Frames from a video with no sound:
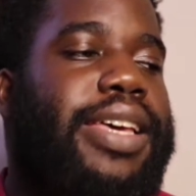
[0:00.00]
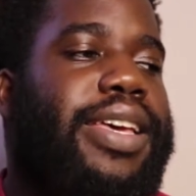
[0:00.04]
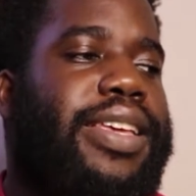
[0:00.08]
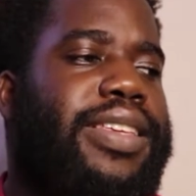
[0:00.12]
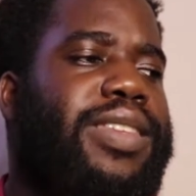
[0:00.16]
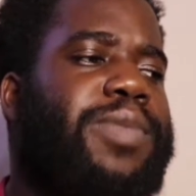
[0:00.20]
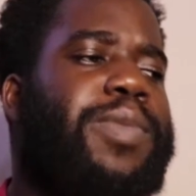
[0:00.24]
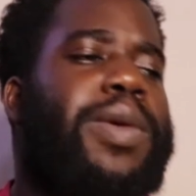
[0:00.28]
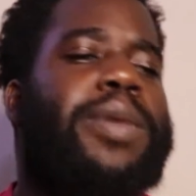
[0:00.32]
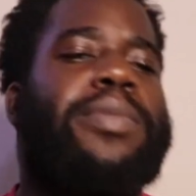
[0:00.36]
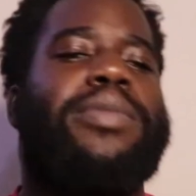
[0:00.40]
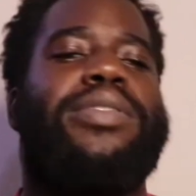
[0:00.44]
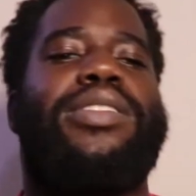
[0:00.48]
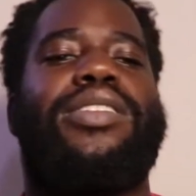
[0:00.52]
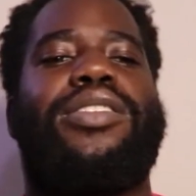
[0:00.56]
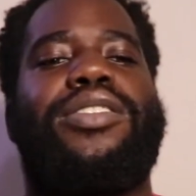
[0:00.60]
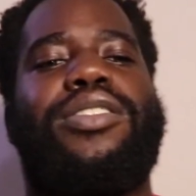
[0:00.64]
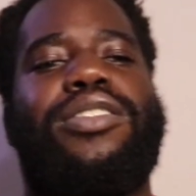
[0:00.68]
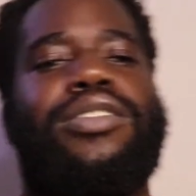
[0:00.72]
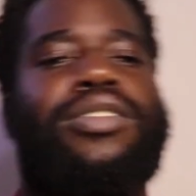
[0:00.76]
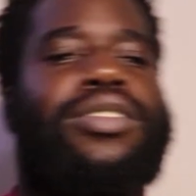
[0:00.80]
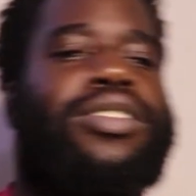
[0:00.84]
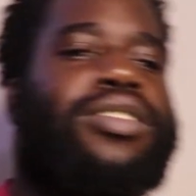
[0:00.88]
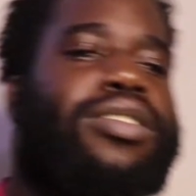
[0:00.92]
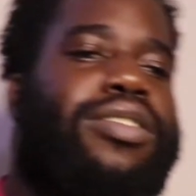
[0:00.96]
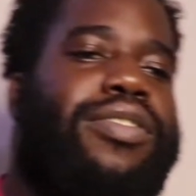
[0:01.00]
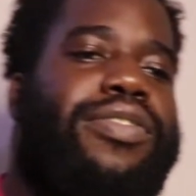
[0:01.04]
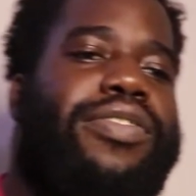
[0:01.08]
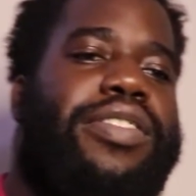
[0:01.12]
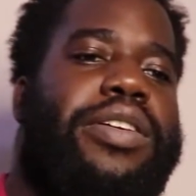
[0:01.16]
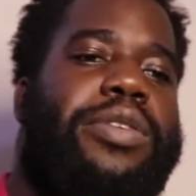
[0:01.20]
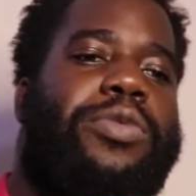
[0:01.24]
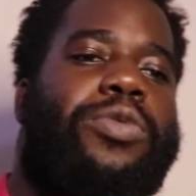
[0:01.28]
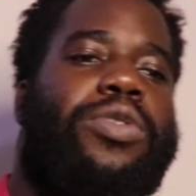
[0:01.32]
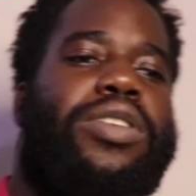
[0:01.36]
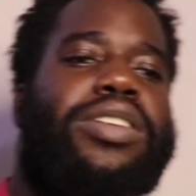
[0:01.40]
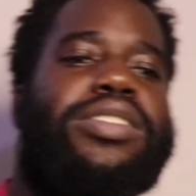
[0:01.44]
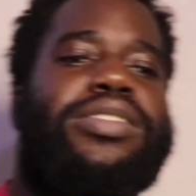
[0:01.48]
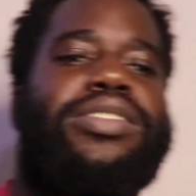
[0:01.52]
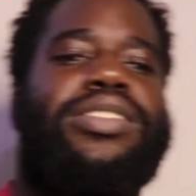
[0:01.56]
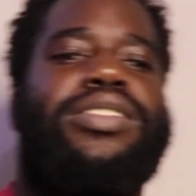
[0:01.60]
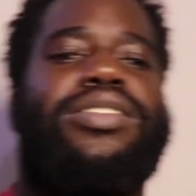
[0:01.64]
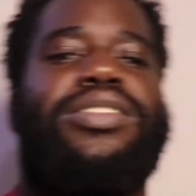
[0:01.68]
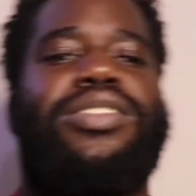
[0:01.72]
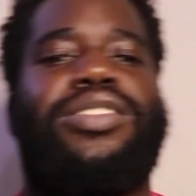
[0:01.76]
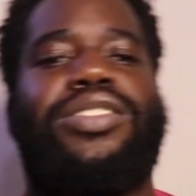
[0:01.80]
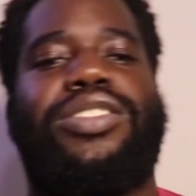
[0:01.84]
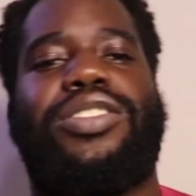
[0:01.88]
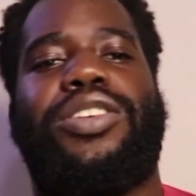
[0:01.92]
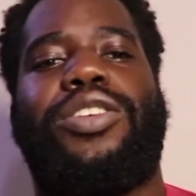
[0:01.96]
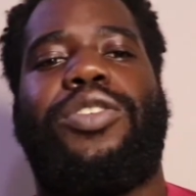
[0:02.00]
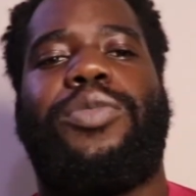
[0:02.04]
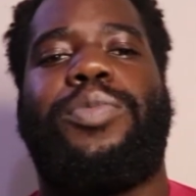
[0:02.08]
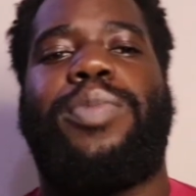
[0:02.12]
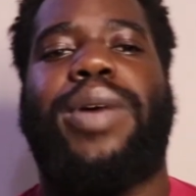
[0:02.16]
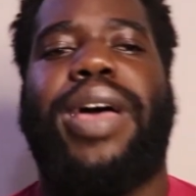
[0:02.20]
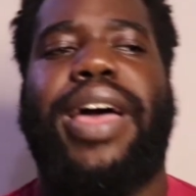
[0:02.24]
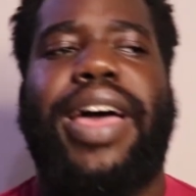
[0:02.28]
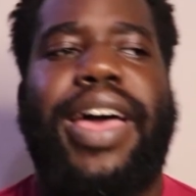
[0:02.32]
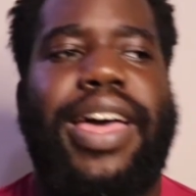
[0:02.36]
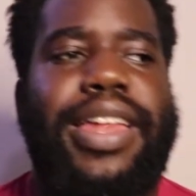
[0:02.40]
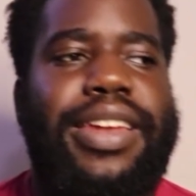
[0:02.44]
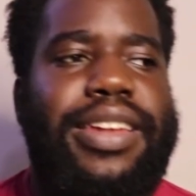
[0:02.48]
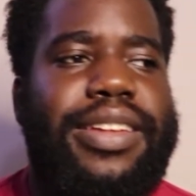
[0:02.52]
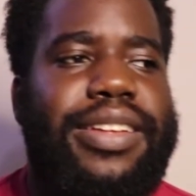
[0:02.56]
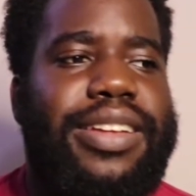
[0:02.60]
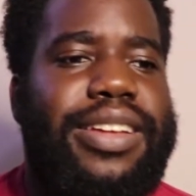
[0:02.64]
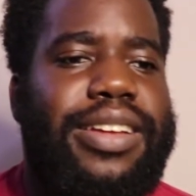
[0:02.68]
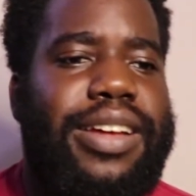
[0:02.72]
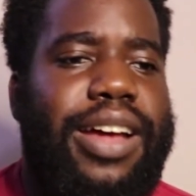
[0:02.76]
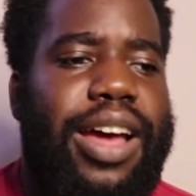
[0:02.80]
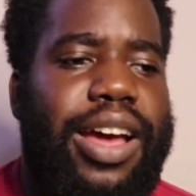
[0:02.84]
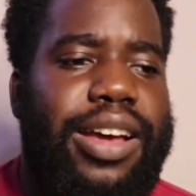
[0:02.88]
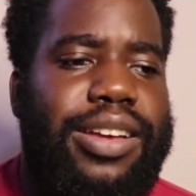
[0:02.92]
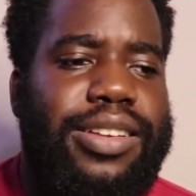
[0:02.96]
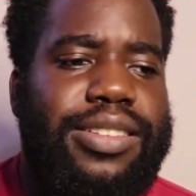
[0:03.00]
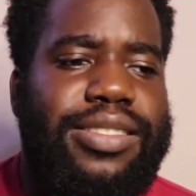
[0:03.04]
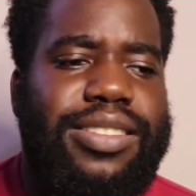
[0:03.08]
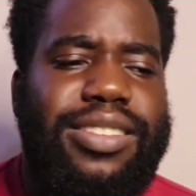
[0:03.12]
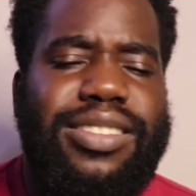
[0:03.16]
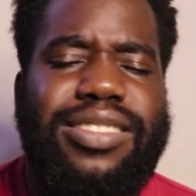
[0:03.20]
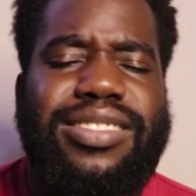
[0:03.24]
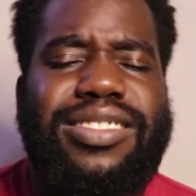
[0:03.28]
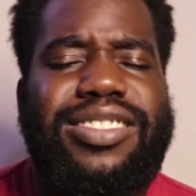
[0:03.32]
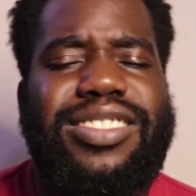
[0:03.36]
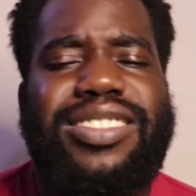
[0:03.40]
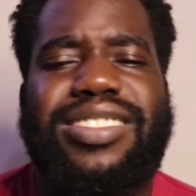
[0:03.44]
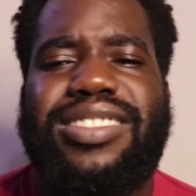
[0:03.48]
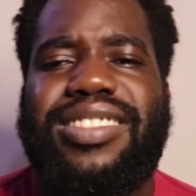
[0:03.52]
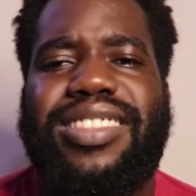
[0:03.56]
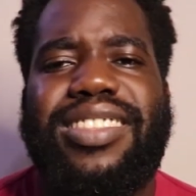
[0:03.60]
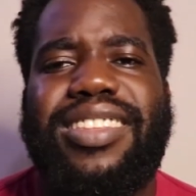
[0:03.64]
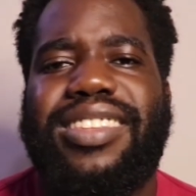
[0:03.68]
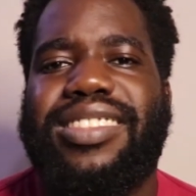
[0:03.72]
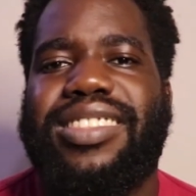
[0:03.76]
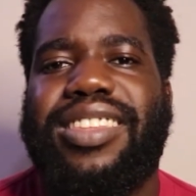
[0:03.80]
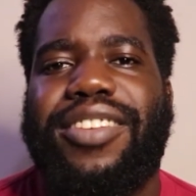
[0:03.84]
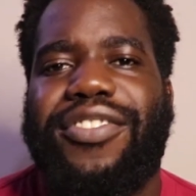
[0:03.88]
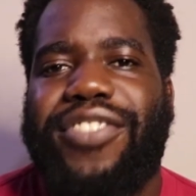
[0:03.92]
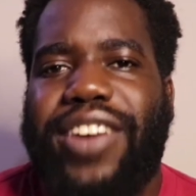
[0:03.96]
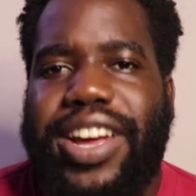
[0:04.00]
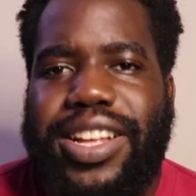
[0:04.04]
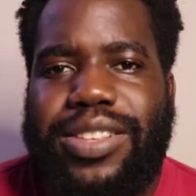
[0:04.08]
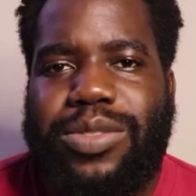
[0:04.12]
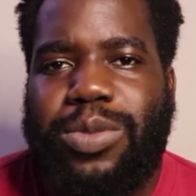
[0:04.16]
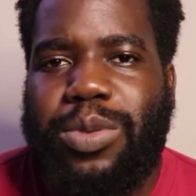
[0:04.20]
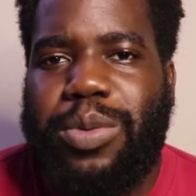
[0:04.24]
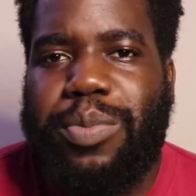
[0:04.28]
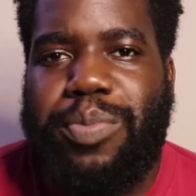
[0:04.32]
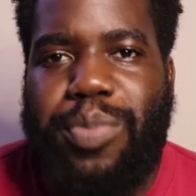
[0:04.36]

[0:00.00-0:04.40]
I guess maybe the choreography wasn't so bad. it's just the fights were